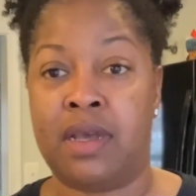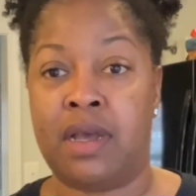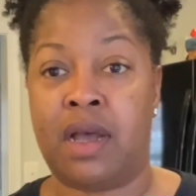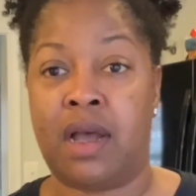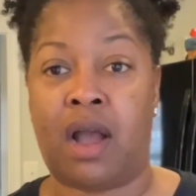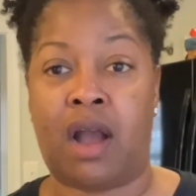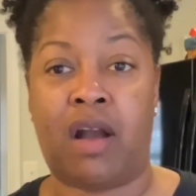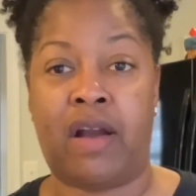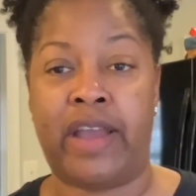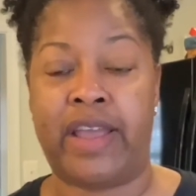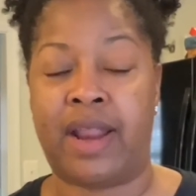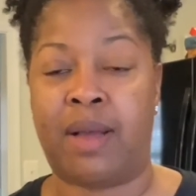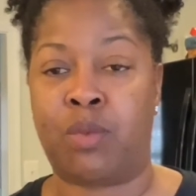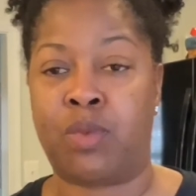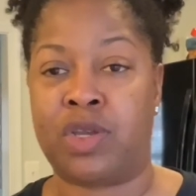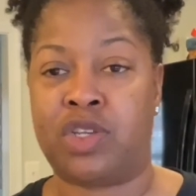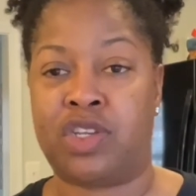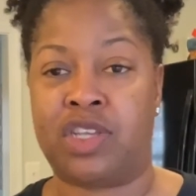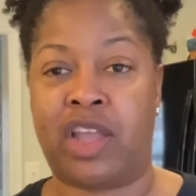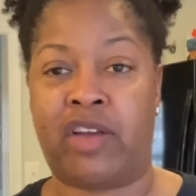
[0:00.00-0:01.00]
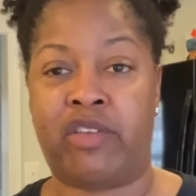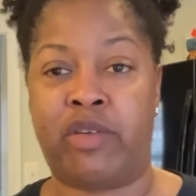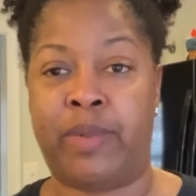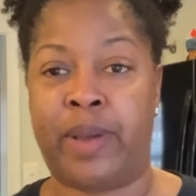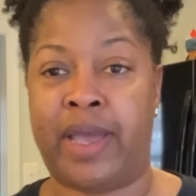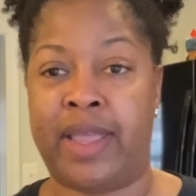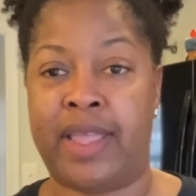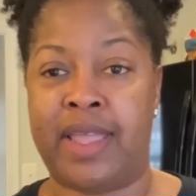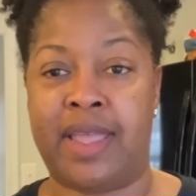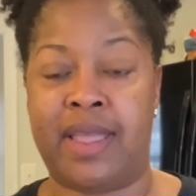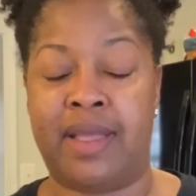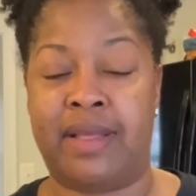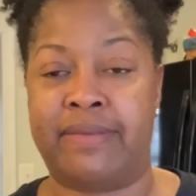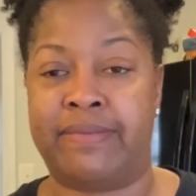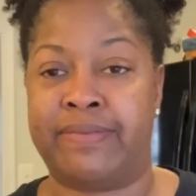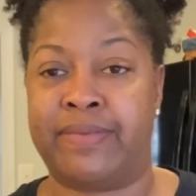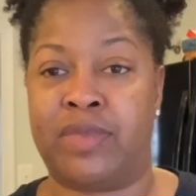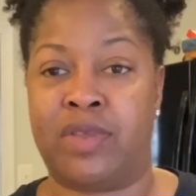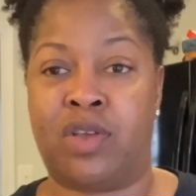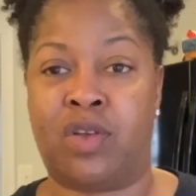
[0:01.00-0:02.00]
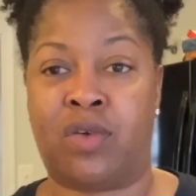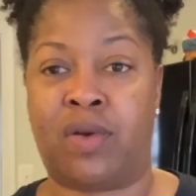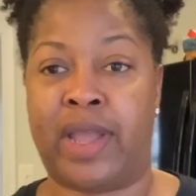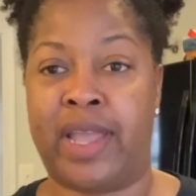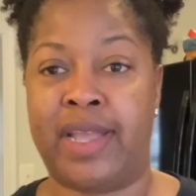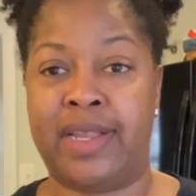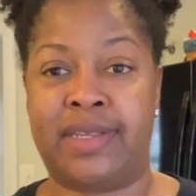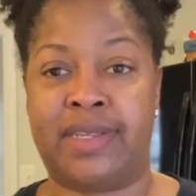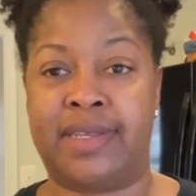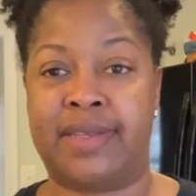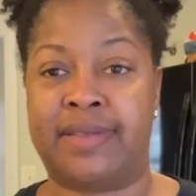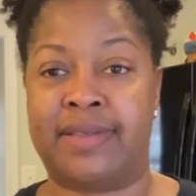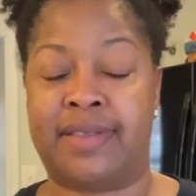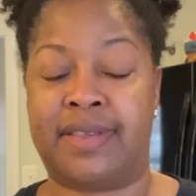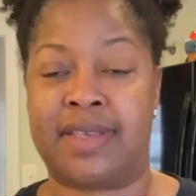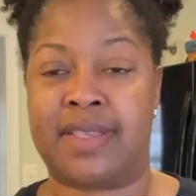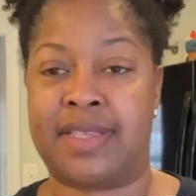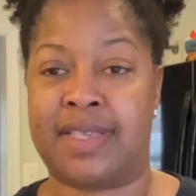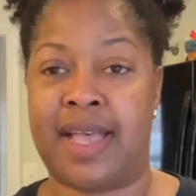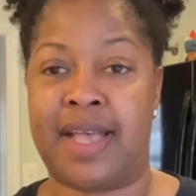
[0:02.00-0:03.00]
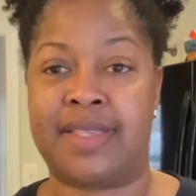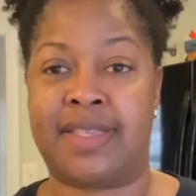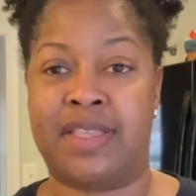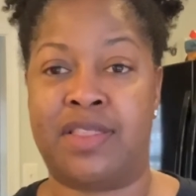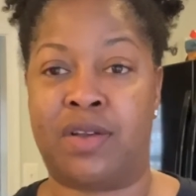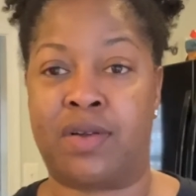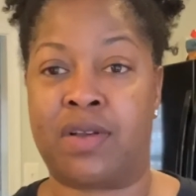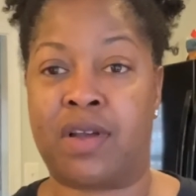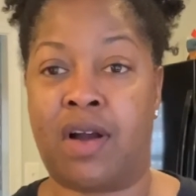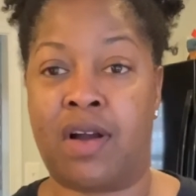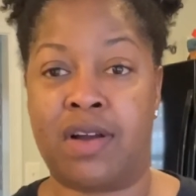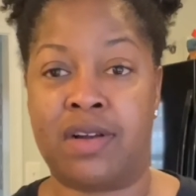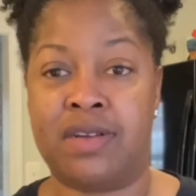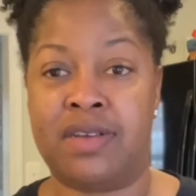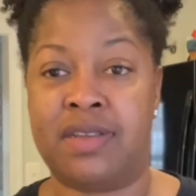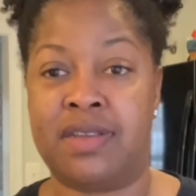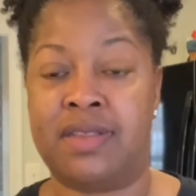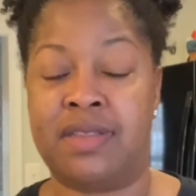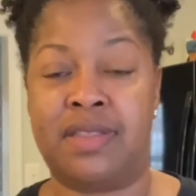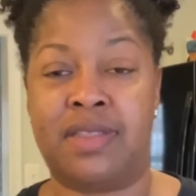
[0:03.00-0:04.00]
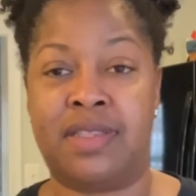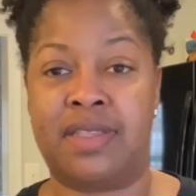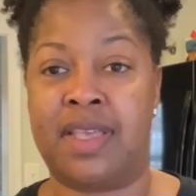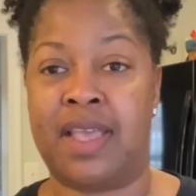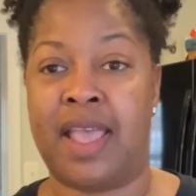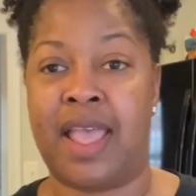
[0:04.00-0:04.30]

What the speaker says: All right, I'm wishing everybody great success in their gardens.